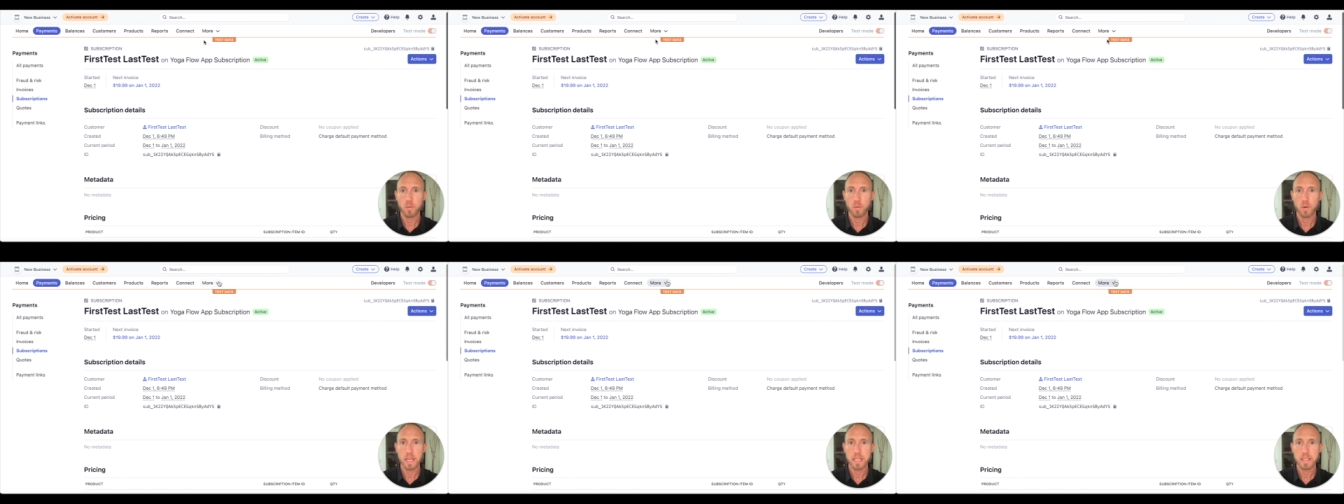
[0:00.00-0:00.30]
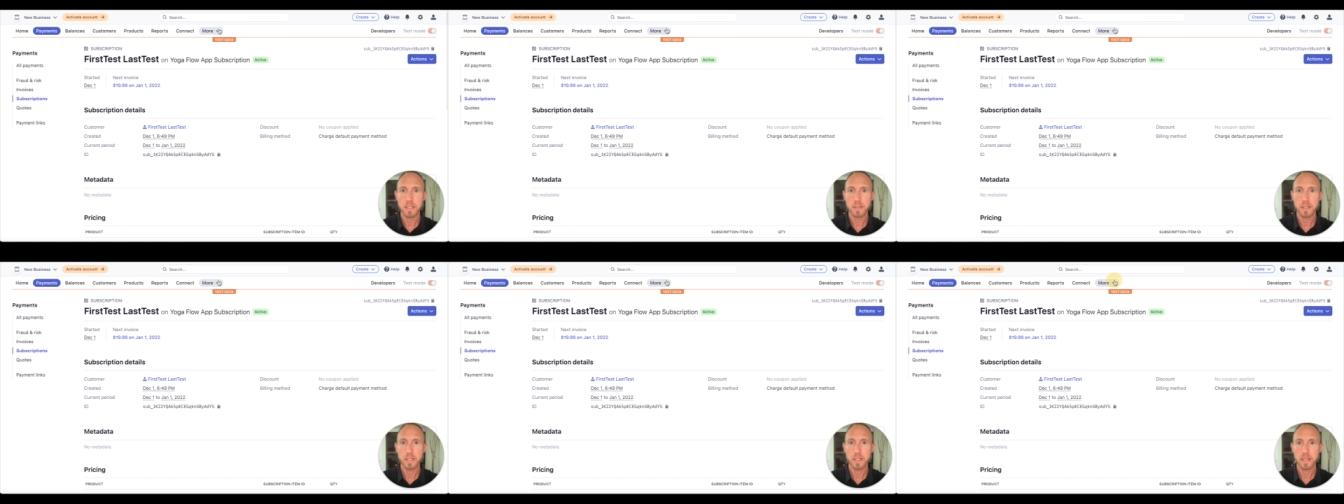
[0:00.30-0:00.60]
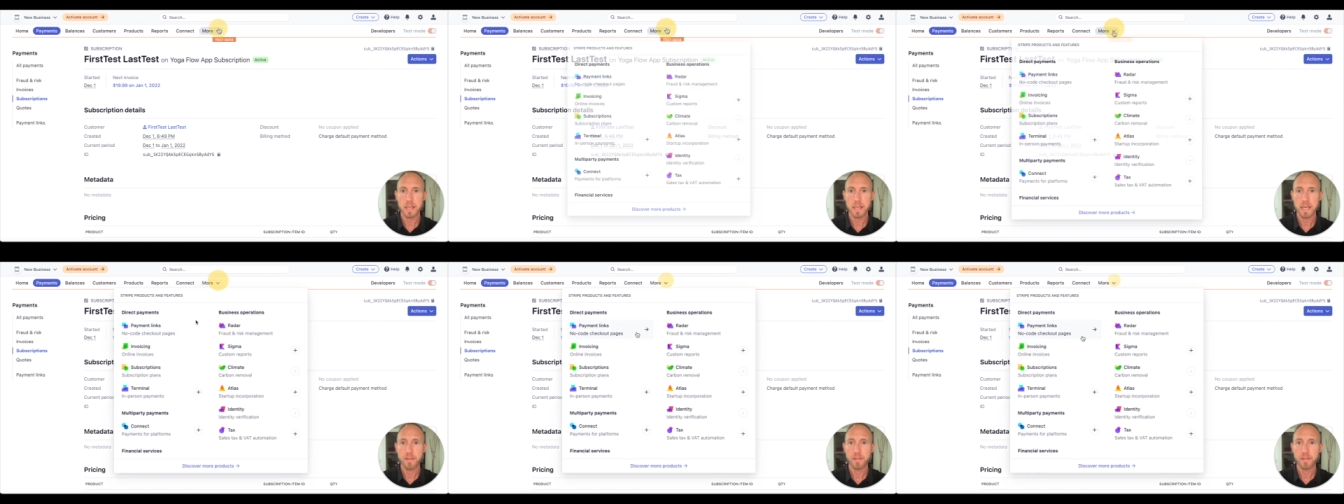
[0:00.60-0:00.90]
I just did is
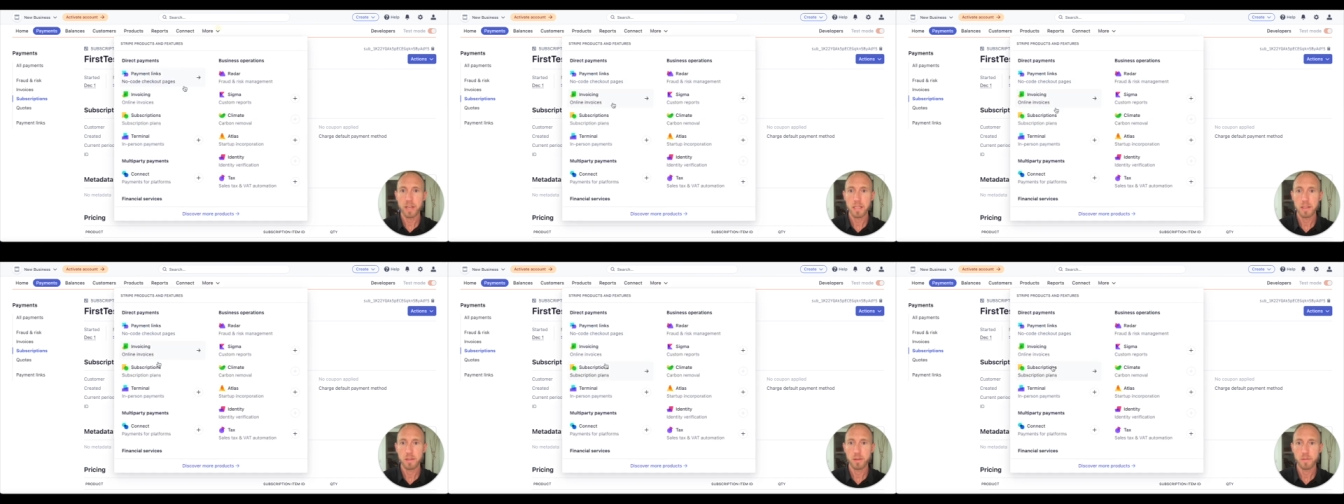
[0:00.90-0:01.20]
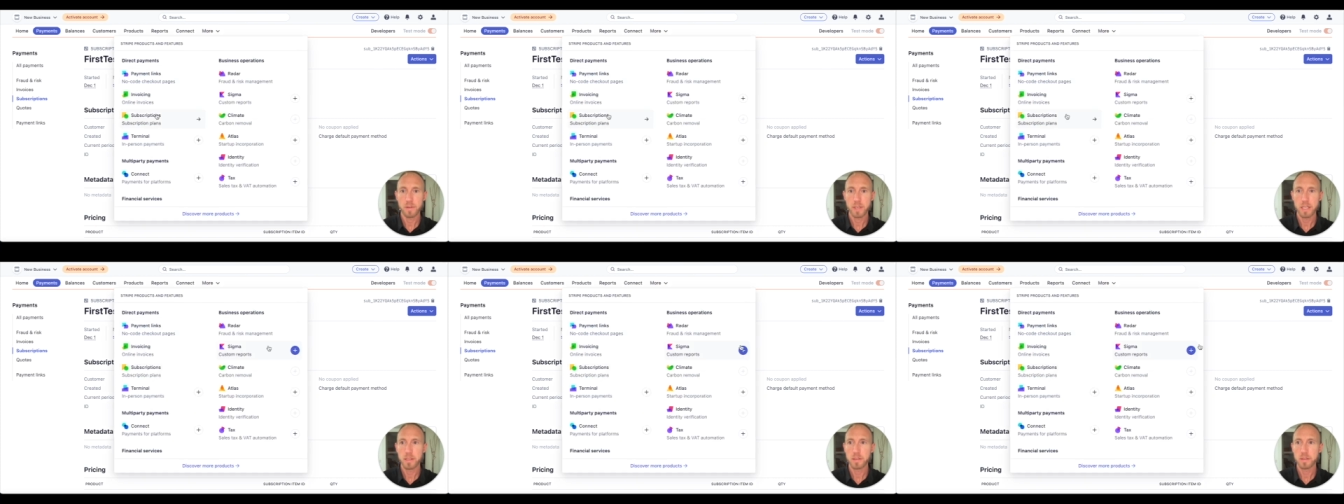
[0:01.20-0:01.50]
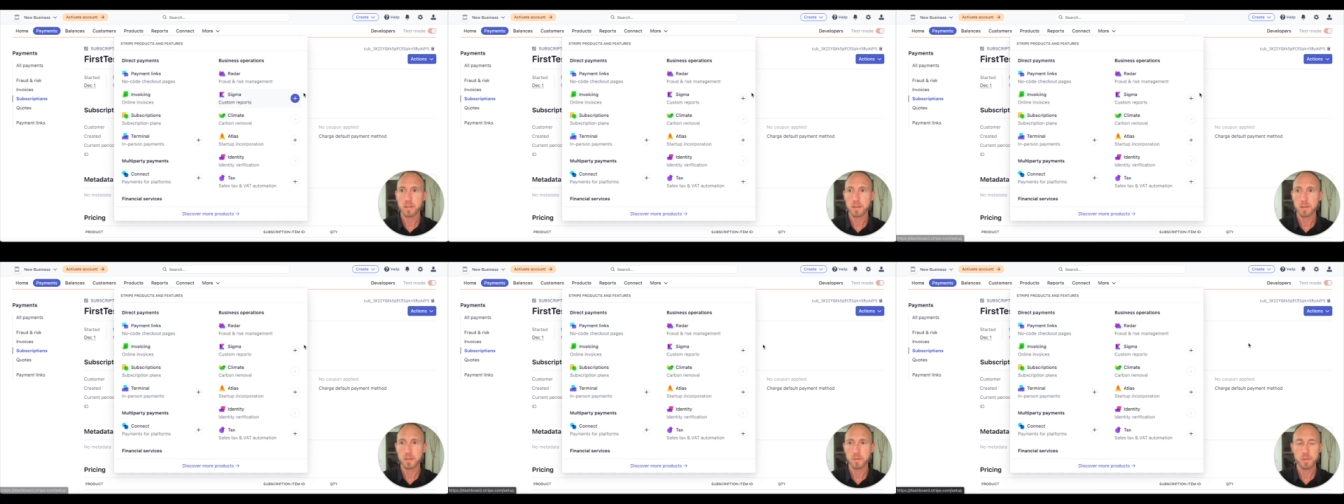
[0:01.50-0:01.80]
I navigated over here
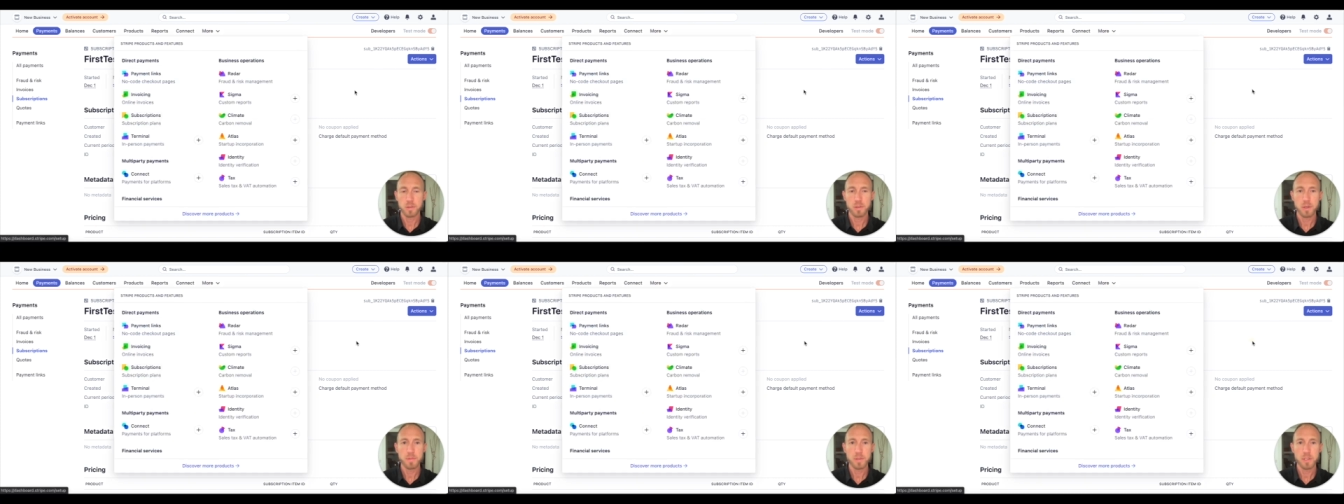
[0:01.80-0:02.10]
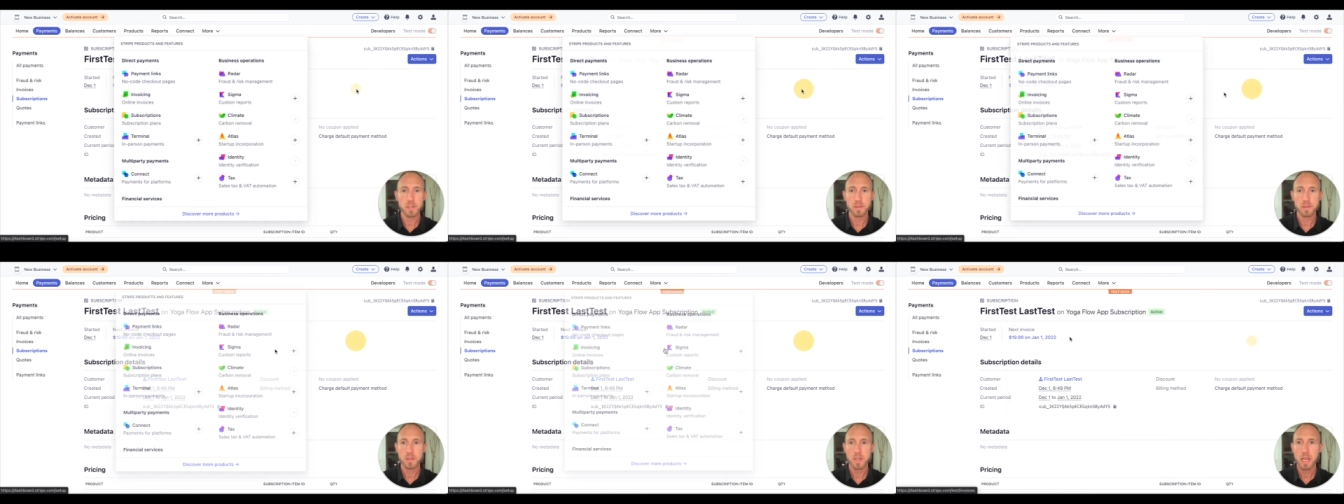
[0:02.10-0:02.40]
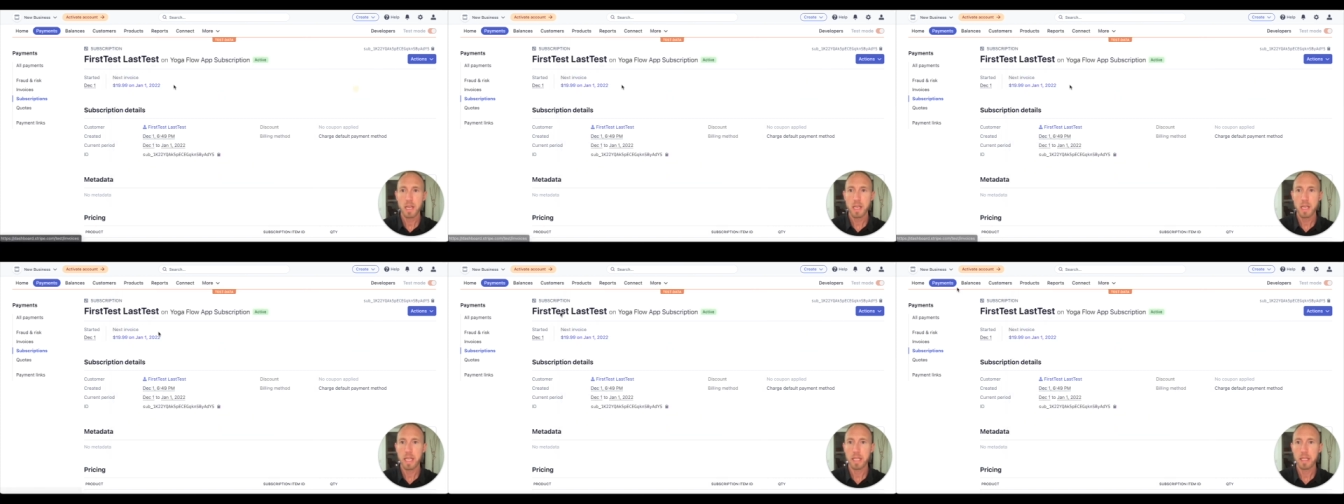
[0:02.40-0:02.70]
to subscriptions,
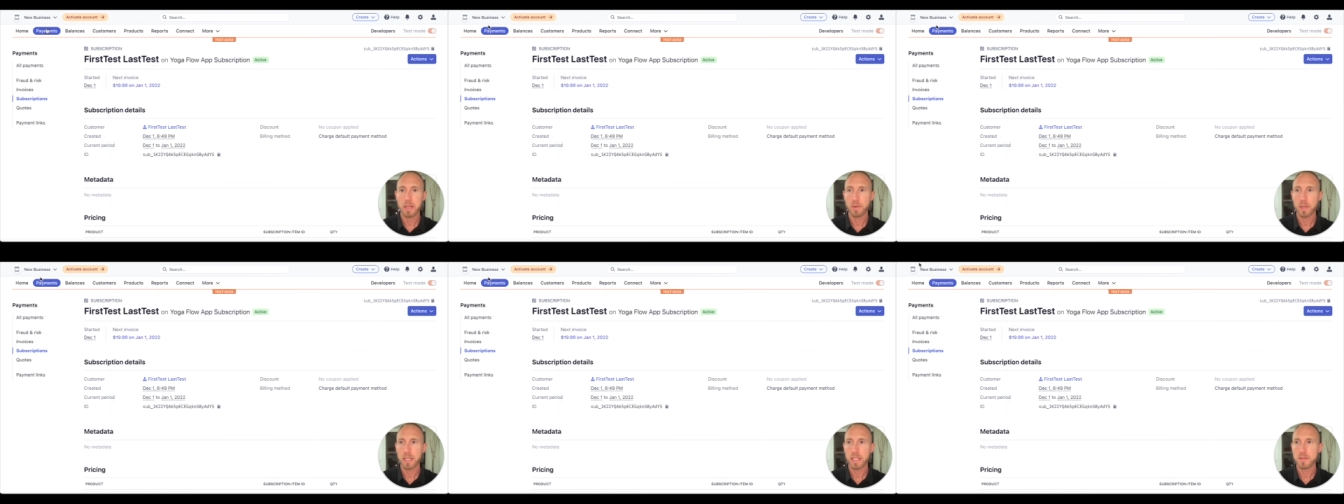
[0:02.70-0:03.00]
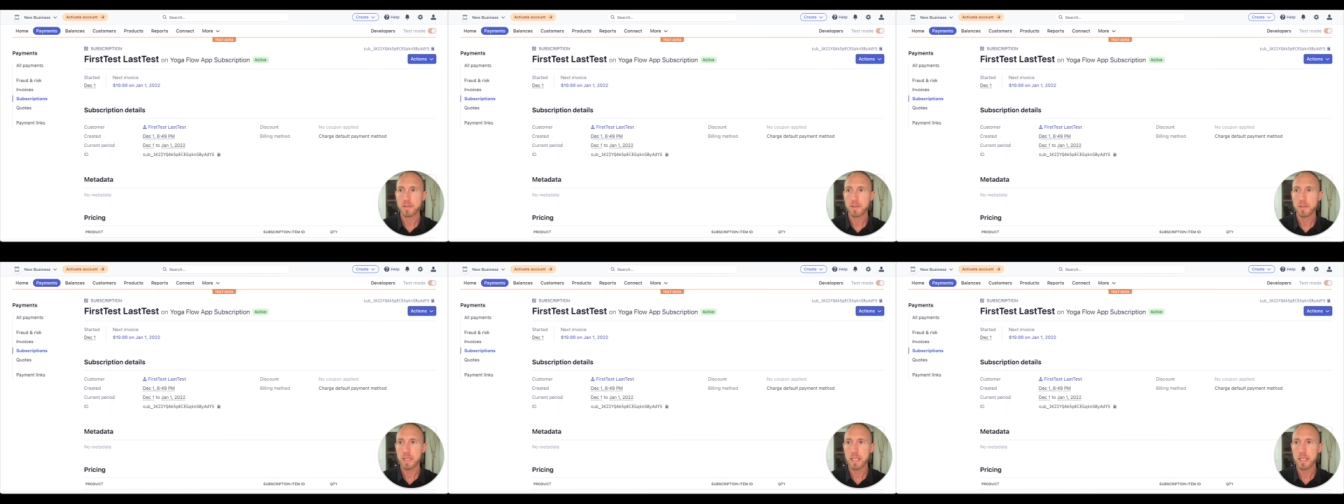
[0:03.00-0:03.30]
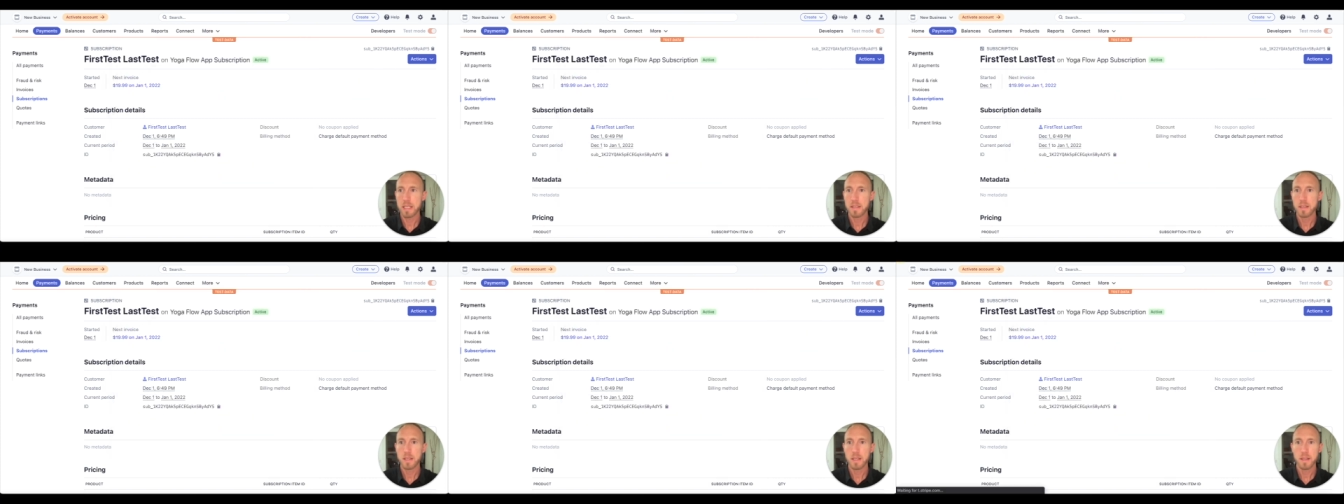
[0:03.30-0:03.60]
and then we can
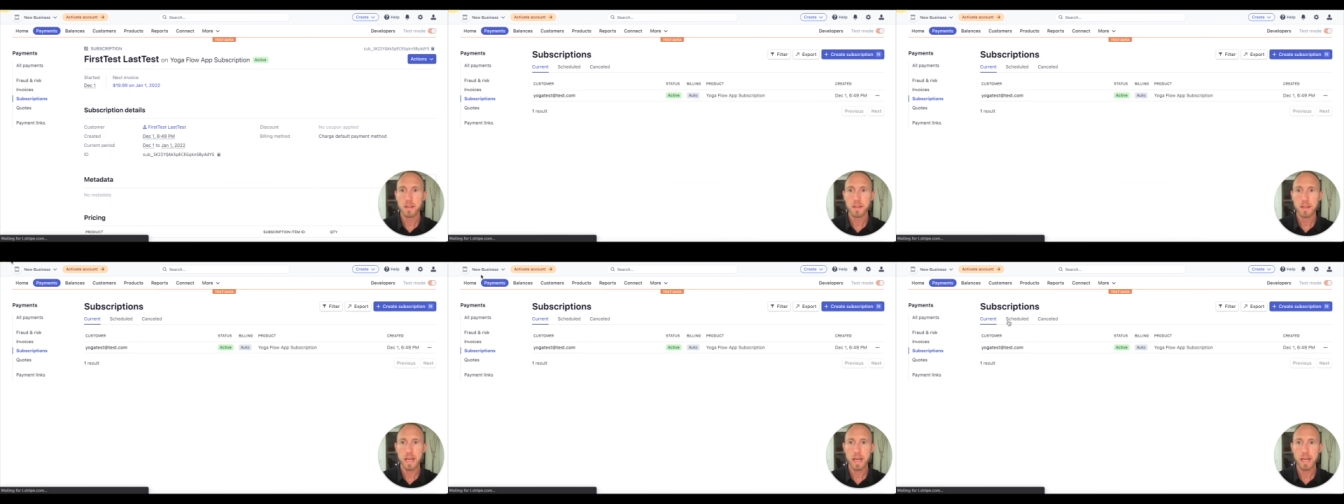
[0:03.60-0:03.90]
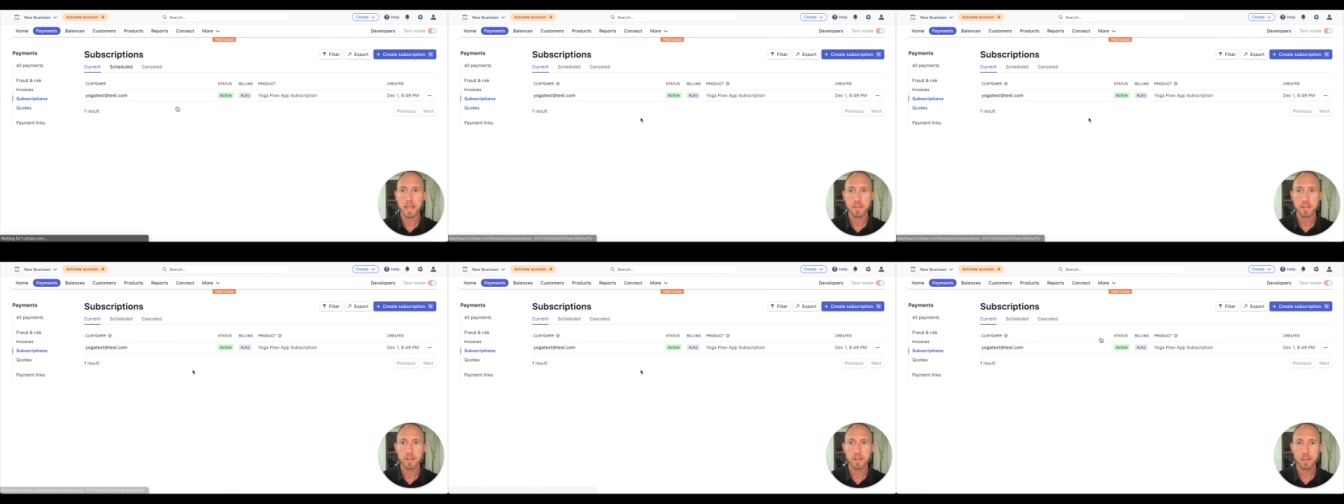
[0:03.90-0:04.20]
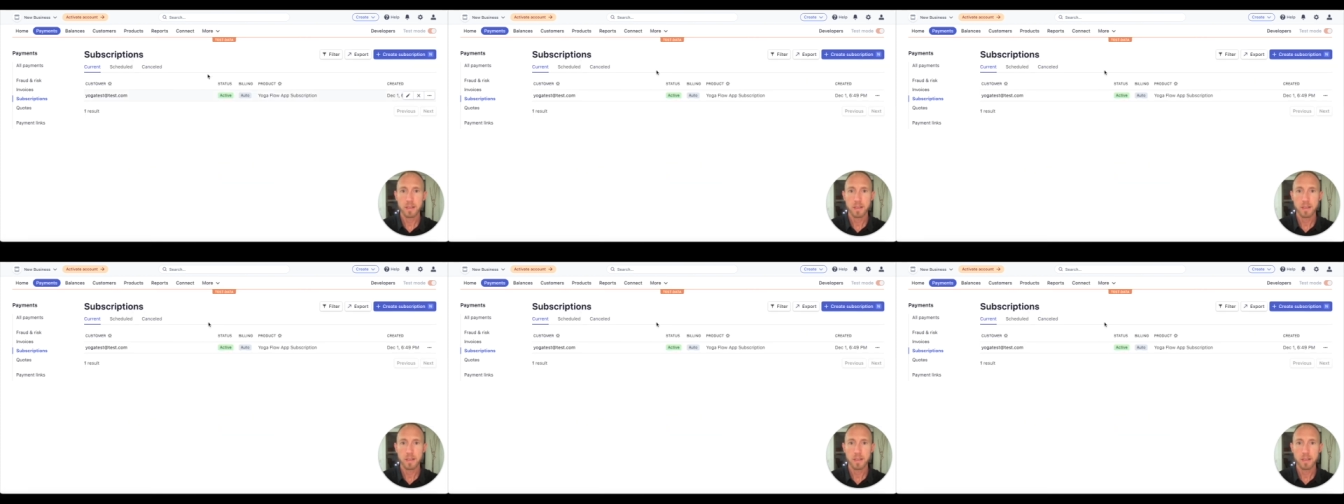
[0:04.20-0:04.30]
see that,